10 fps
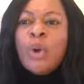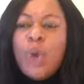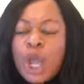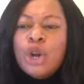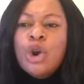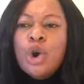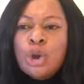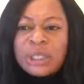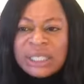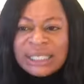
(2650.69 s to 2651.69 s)
We
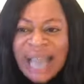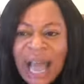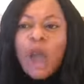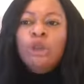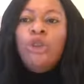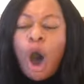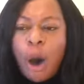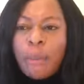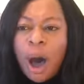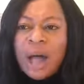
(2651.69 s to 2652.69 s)
lose it.
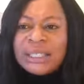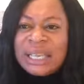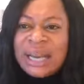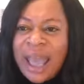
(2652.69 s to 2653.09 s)
No more delay.